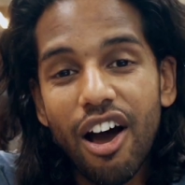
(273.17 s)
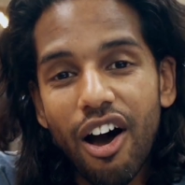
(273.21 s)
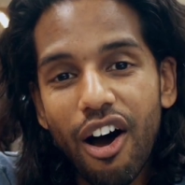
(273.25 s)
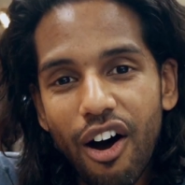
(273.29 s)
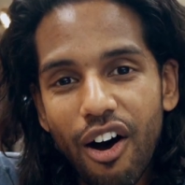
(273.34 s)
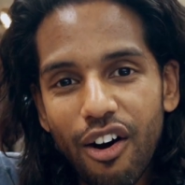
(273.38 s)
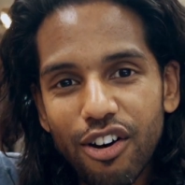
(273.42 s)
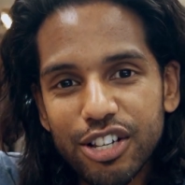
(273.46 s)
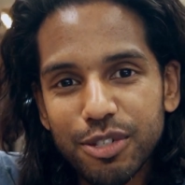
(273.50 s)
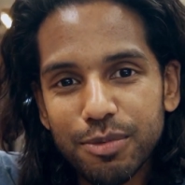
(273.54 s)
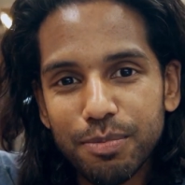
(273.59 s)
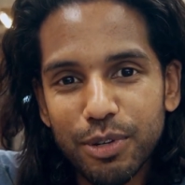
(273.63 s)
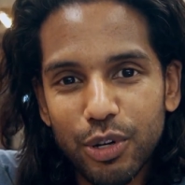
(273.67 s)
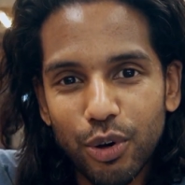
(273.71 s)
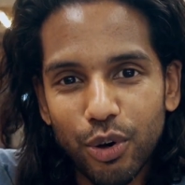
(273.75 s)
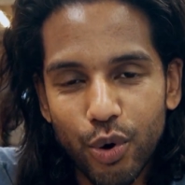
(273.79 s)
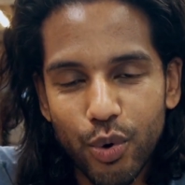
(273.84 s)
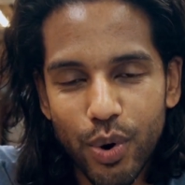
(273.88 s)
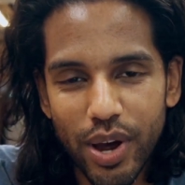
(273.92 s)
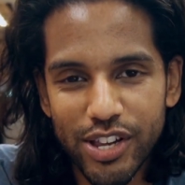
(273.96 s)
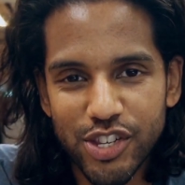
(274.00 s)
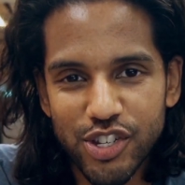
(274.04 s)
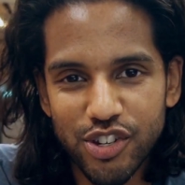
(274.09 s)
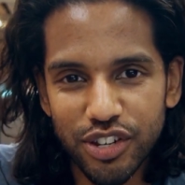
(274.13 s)
Ask me your
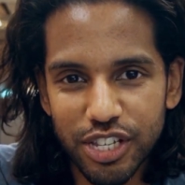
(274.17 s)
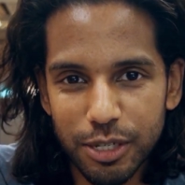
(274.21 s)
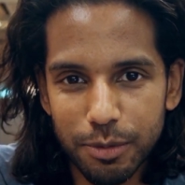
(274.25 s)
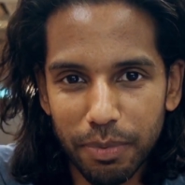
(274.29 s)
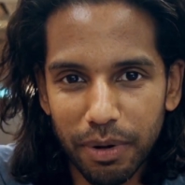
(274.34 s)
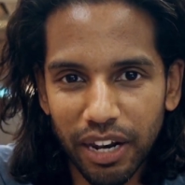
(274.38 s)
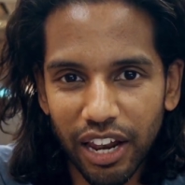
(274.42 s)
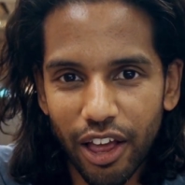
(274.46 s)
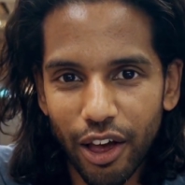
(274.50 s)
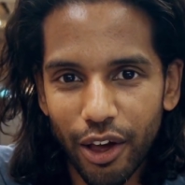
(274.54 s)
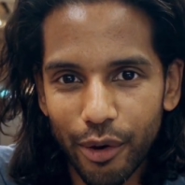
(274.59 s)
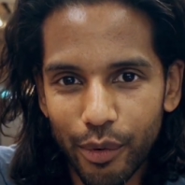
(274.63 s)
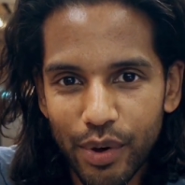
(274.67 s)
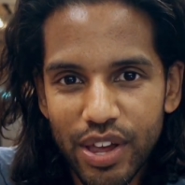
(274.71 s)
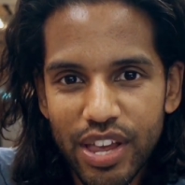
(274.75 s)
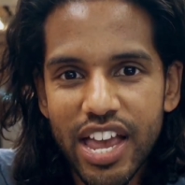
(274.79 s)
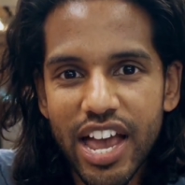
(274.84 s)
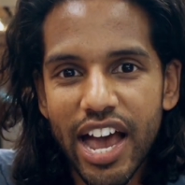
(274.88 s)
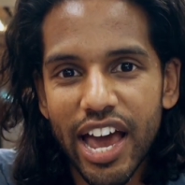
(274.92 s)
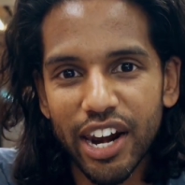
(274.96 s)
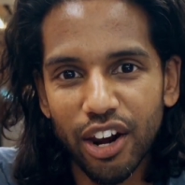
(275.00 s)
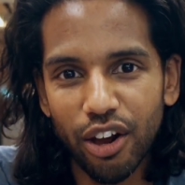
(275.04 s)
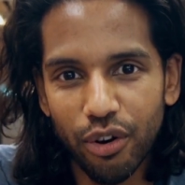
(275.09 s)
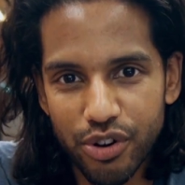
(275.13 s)
questions below,
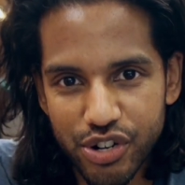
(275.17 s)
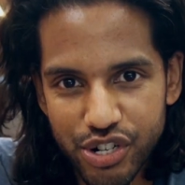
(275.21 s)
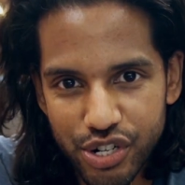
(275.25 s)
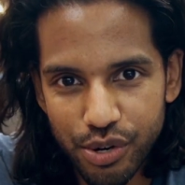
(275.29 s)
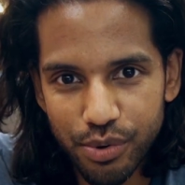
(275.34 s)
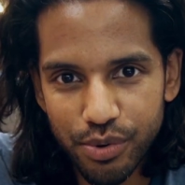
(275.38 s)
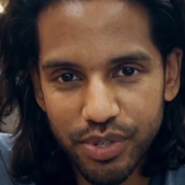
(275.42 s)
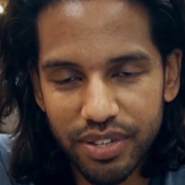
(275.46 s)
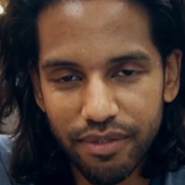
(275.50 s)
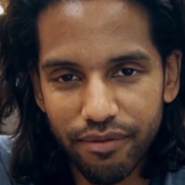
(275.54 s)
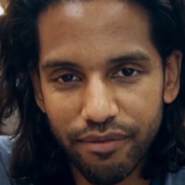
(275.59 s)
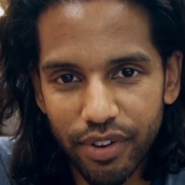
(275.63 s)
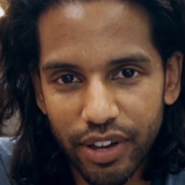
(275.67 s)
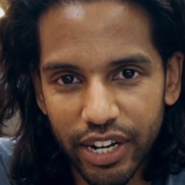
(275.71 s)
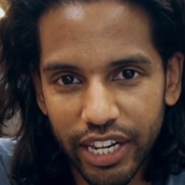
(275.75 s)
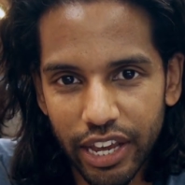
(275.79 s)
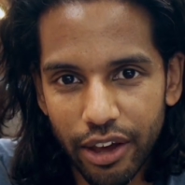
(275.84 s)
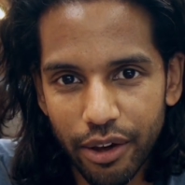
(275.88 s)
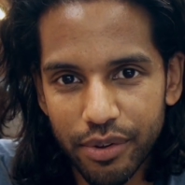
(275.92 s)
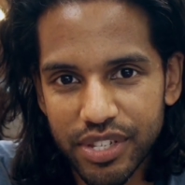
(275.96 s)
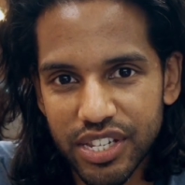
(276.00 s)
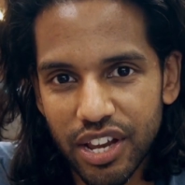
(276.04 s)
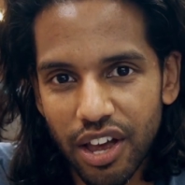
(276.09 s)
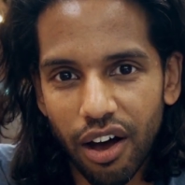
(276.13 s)
and I'll shoot some
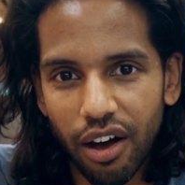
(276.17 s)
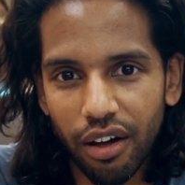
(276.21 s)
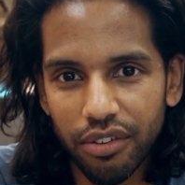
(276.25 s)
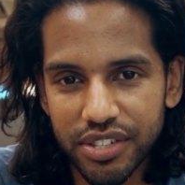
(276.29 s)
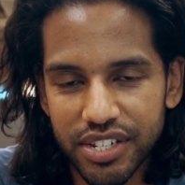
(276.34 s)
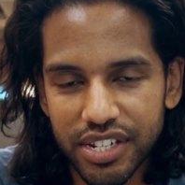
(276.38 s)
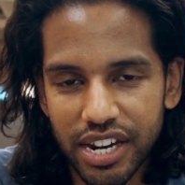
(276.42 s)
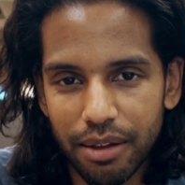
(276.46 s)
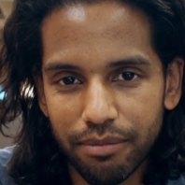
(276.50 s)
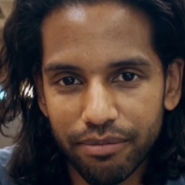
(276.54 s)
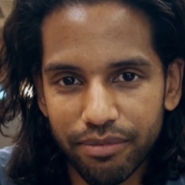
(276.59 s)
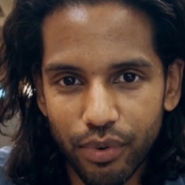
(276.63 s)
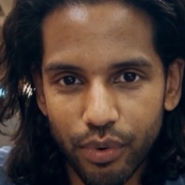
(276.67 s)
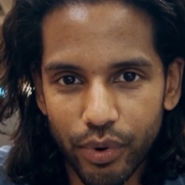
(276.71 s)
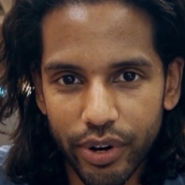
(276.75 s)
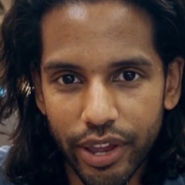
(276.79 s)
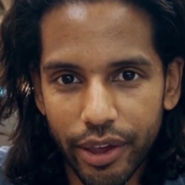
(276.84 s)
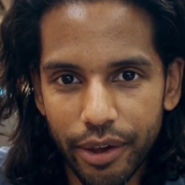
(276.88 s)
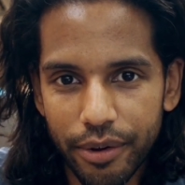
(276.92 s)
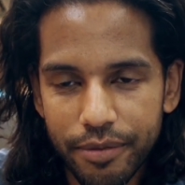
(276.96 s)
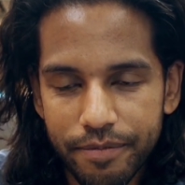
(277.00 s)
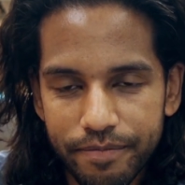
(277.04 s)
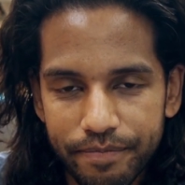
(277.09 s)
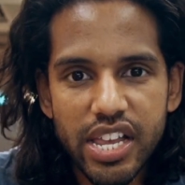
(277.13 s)
videos to answer them for
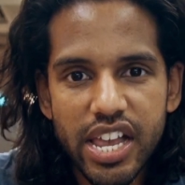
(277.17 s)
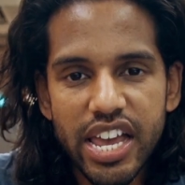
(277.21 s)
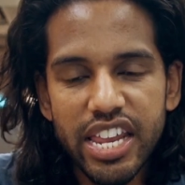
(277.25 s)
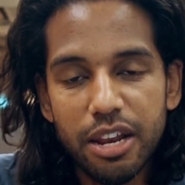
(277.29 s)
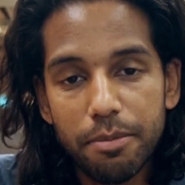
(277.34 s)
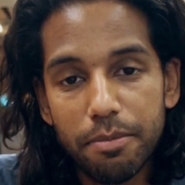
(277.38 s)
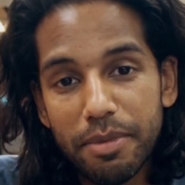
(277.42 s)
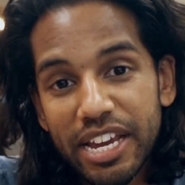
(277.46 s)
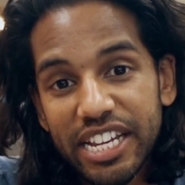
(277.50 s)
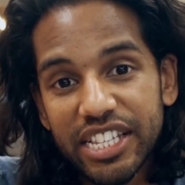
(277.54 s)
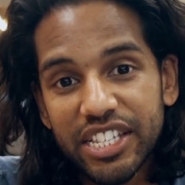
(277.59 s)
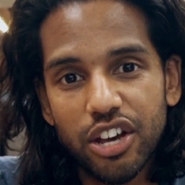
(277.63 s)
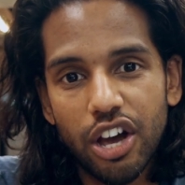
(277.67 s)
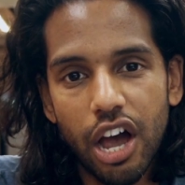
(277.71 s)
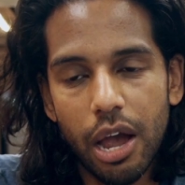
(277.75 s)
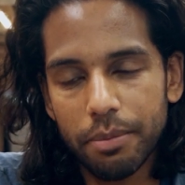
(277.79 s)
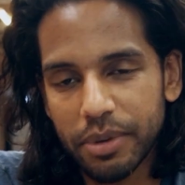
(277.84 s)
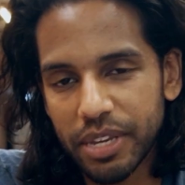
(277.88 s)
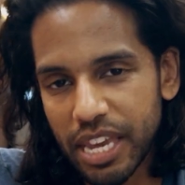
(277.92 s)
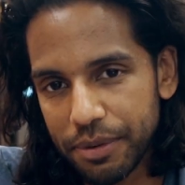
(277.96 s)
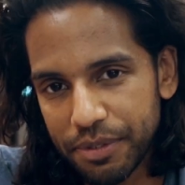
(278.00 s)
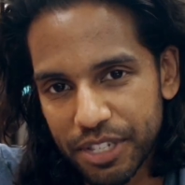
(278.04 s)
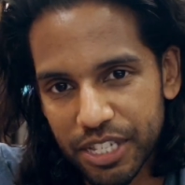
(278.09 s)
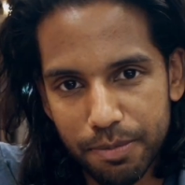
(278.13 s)
you. In the meantime,
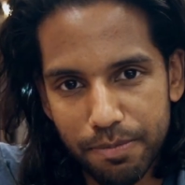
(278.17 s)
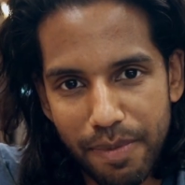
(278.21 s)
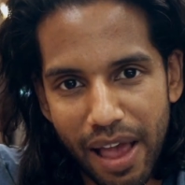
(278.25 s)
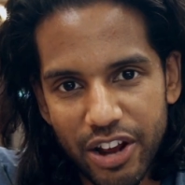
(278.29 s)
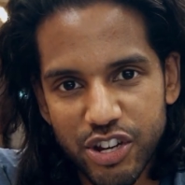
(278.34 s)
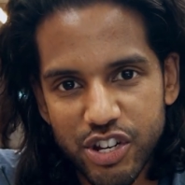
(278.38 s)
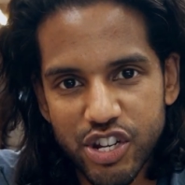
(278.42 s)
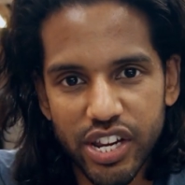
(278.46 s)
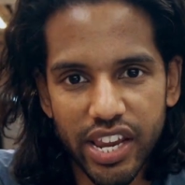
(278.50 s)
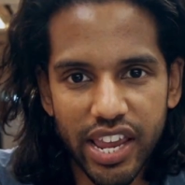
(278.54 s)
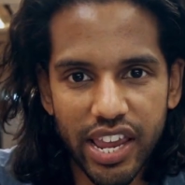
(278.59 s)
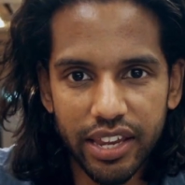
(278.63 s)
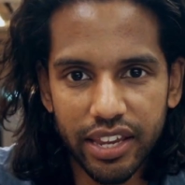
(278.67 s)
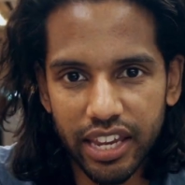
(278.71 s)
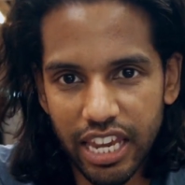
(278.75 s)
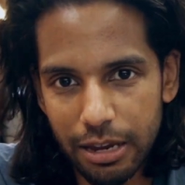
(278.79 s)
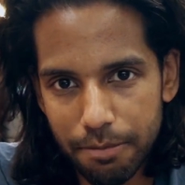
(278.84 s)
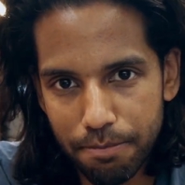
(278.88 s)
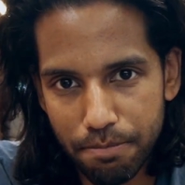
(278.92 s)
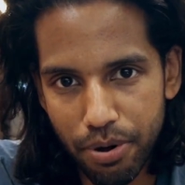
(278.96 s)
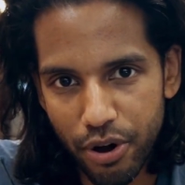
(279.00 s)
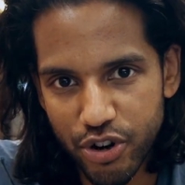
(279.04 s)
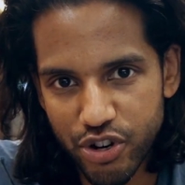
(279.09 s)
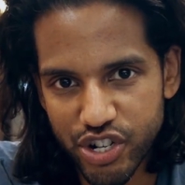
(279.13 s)
keep smashing it,
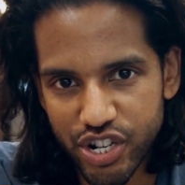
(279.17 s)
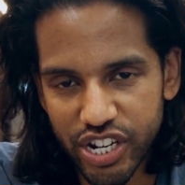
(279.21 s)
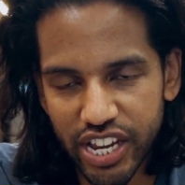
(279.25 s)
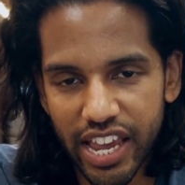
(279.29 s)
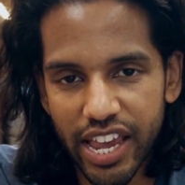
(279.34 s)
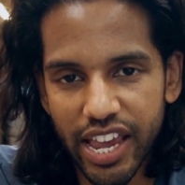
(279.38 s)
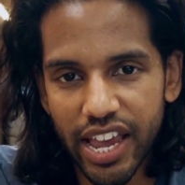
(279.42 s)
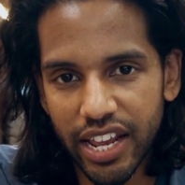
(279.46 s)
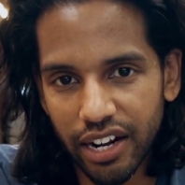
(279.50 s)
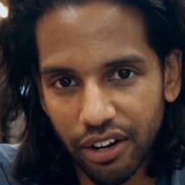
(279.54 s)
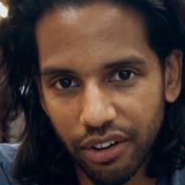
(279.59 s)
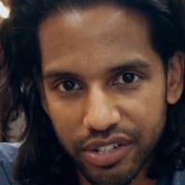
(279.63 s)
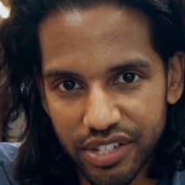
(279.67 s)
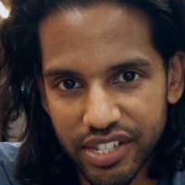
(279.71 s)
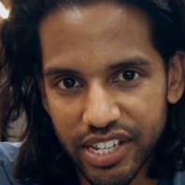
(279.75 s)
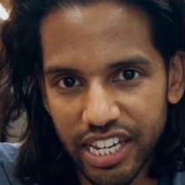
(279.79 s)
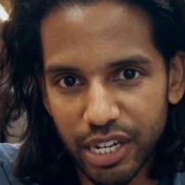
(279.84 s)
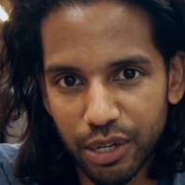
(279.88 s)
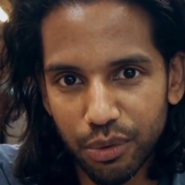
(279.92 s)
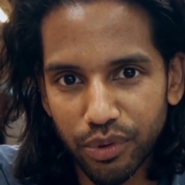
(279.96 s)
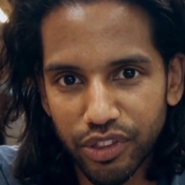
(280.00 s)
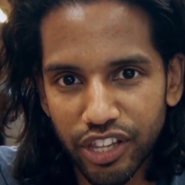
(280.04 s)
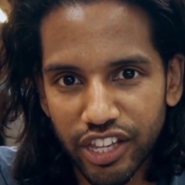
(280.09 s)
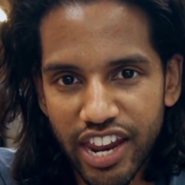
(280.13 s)
keep pushing it, and I'll
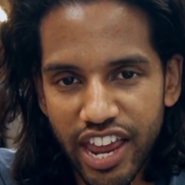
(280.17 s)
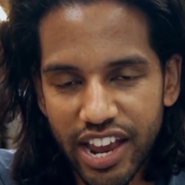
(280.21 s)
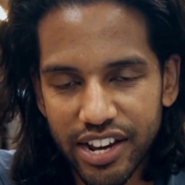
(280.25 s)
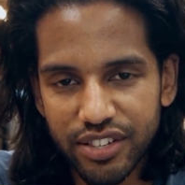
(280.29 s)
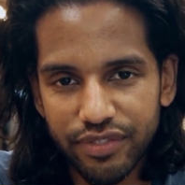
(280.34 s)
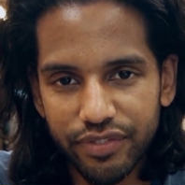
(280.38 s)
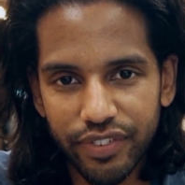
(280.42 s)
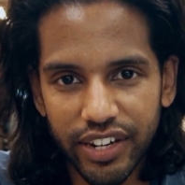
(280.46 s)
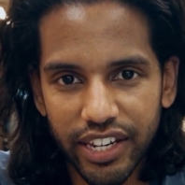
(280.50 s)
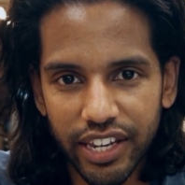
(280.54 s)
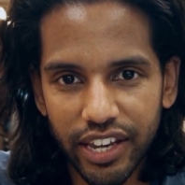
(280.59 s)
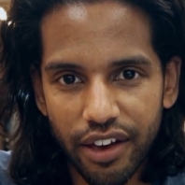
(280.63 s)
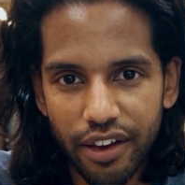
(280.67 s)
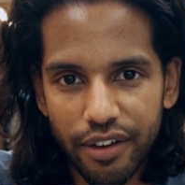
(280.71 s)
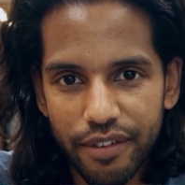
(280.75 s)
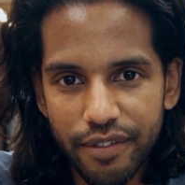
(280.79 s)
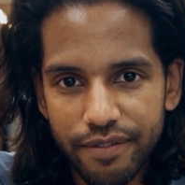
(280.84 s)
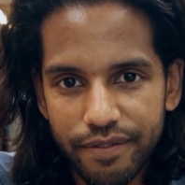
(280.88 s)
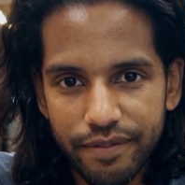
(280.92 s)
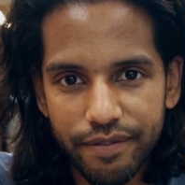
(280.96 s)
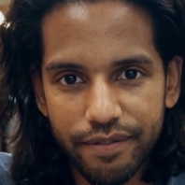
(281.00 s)
see you on the next video.